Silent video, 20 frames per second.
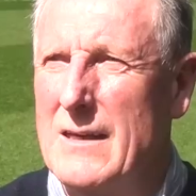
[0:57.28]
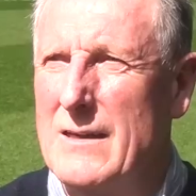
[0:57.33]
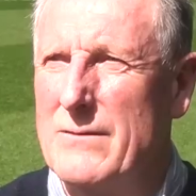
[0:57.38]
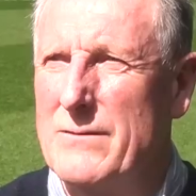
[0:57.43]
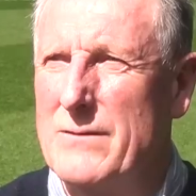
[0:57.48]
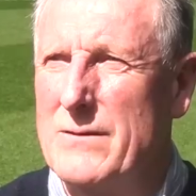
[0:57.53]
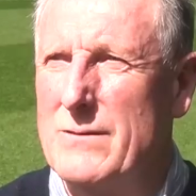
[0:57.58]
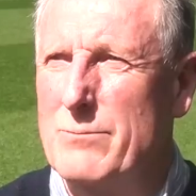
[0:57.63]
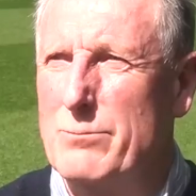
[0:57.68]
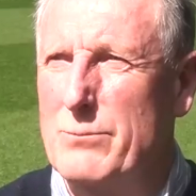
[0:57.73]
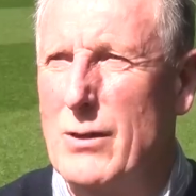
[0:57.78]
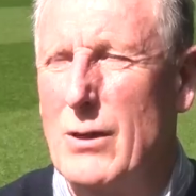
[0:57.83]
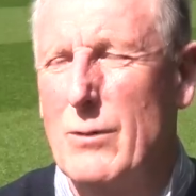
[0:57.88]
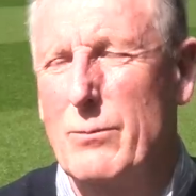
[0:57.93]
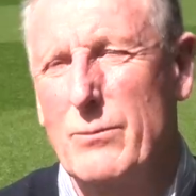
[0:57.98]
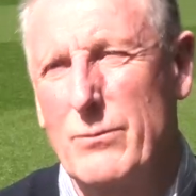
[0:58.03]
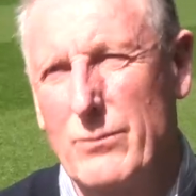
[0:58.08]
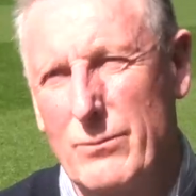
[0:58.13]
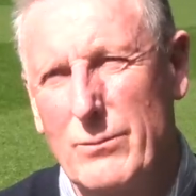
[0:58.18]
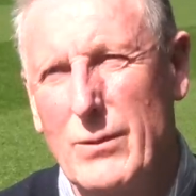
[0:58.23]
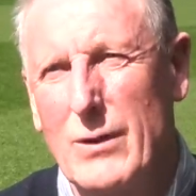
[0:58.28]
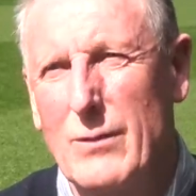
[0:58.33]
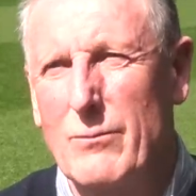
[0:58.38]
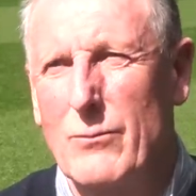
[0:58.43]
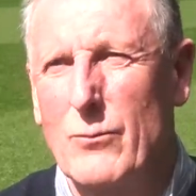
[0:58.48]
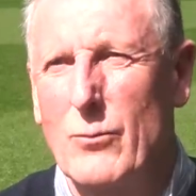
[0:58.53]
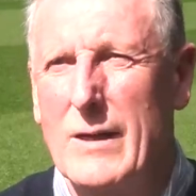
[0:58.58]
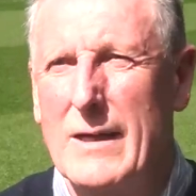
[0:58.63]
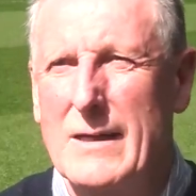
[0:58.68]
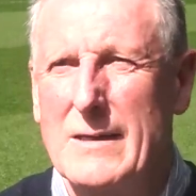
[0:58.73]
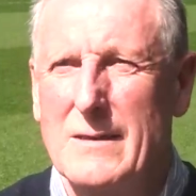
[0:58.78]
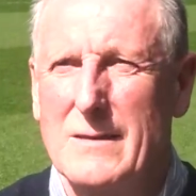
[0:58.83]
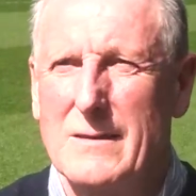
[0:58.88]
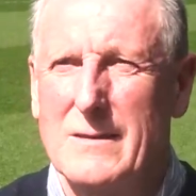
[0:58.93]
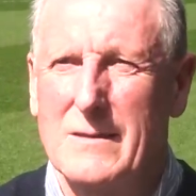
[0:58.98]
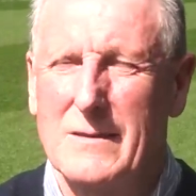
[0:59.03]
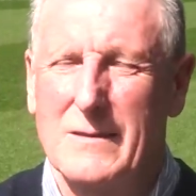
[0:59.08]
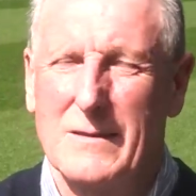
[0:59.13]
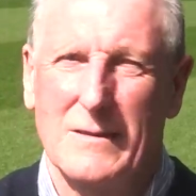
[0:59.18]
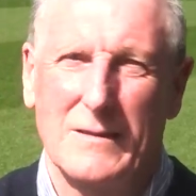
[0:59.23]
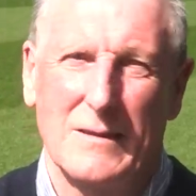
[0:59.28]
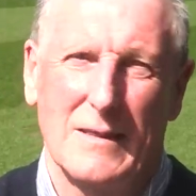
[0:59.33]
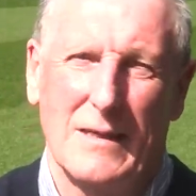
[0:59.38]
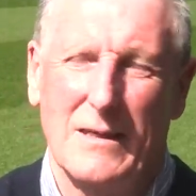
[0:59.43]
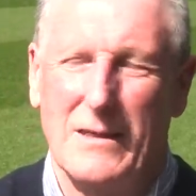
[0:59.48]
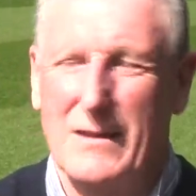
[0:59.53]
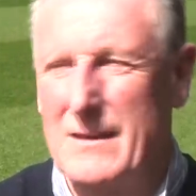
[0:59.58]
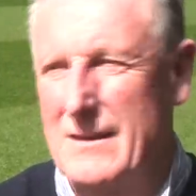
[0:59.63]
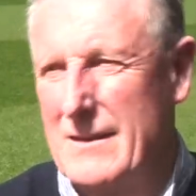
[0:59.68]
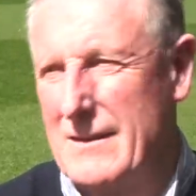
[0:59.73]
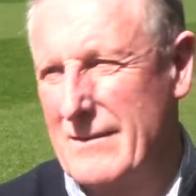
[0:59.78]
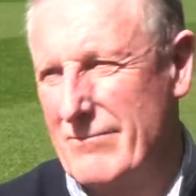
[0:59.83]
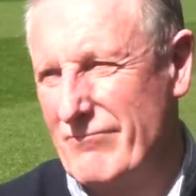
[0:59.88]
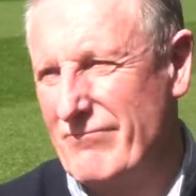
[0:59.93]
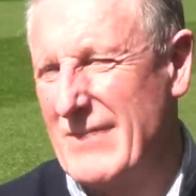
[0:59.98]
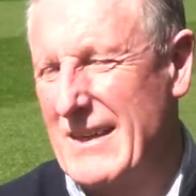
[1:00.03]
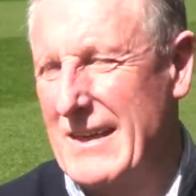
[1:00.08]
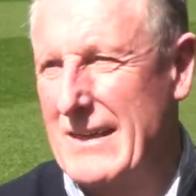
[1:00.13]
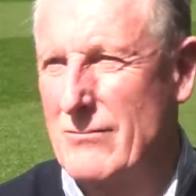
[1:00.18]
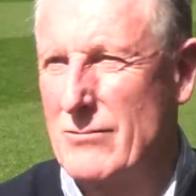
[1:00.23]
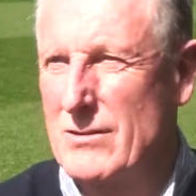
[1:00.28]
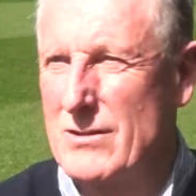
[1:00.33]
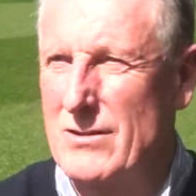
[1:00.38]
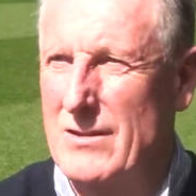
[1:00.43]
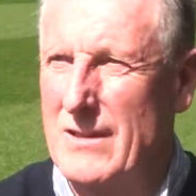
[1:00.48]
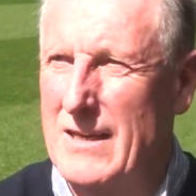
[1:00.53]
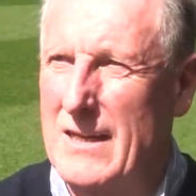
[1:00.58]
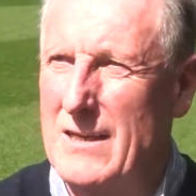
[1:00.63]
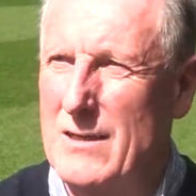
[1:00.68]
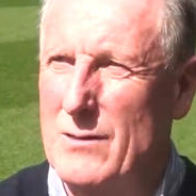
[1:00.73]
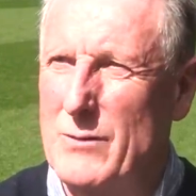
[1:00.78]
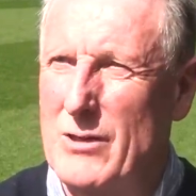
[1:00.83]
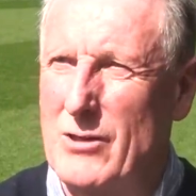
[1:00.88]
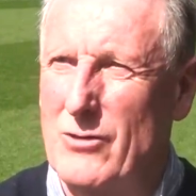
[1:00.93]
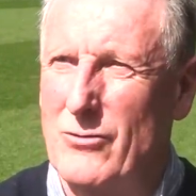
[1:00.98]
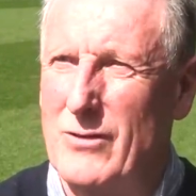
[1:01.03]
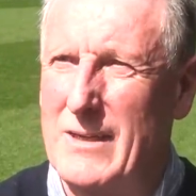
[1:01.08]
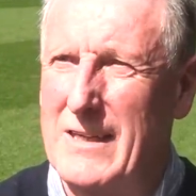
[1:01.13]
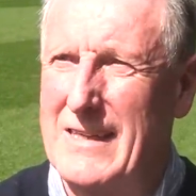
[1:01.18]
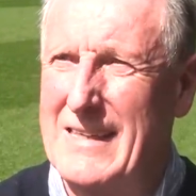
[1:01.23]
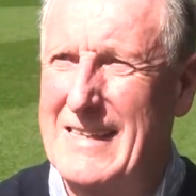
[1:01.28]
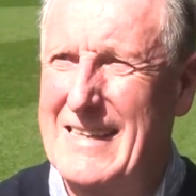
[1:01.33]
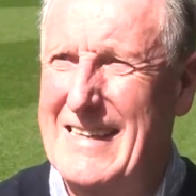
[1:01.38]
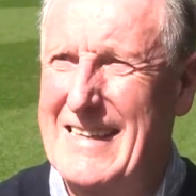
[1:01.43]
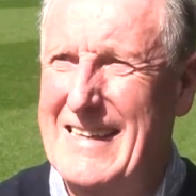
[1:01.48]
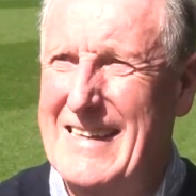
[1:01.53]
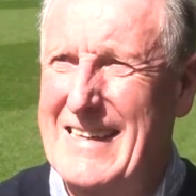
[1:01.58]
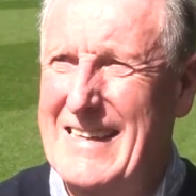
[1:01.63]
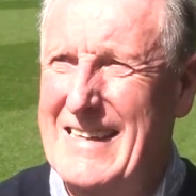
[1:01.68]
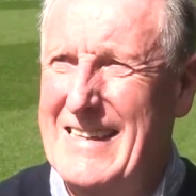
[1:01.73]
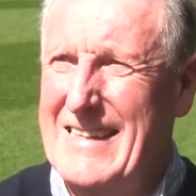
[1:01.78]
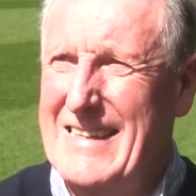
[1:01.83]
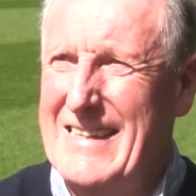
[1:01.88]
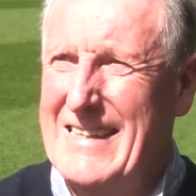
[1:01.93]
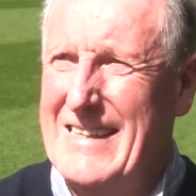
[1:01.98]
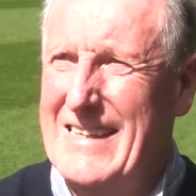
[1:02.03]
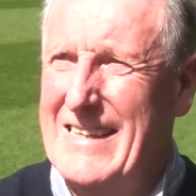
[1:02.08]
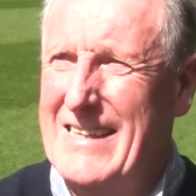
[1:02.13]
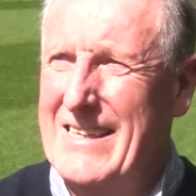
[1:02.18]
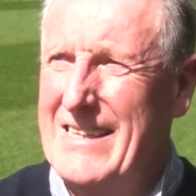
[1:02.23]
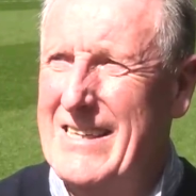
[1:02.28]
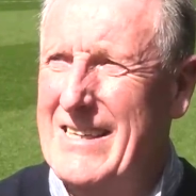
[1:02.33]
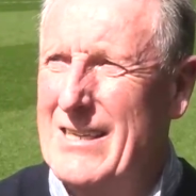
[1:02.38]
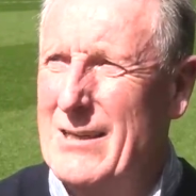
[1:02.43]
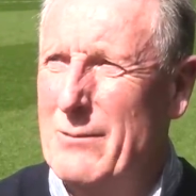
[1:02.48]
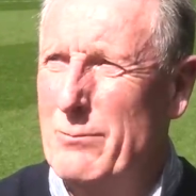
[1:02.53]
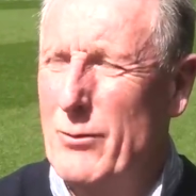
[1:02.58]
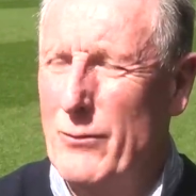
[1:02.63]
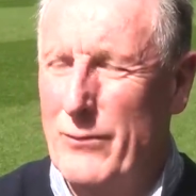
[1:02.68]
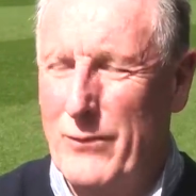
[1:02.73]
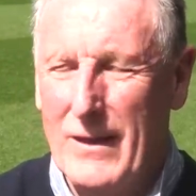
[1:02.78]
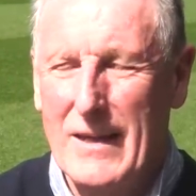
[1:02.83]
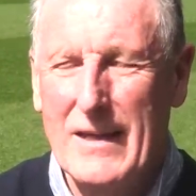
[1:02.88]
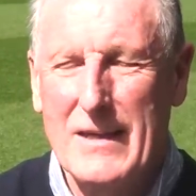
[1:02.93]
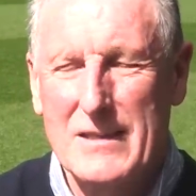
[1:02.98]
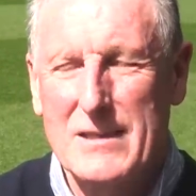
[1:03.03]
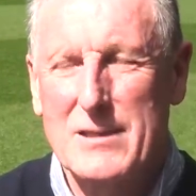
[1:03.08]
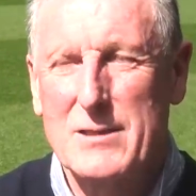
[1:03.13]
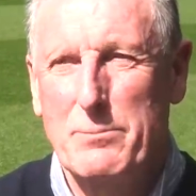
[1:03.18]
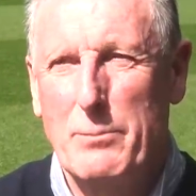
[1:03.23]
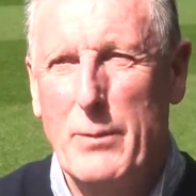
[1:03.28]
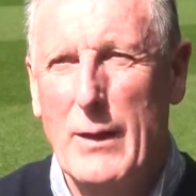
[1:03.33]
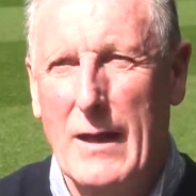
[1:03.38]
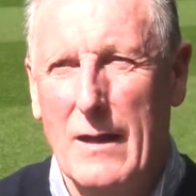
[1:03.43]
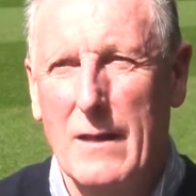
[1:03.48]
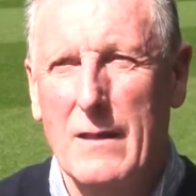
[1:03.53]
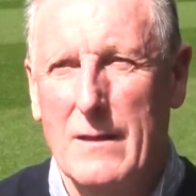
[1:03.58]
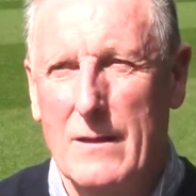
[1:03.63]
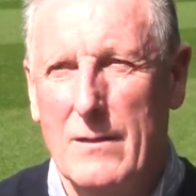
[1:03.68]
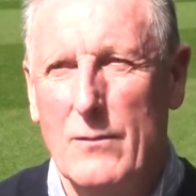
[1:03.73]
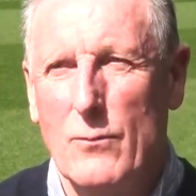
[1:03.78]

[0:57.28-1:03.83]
left, Pop went. I was at the end of my career. But for that spell,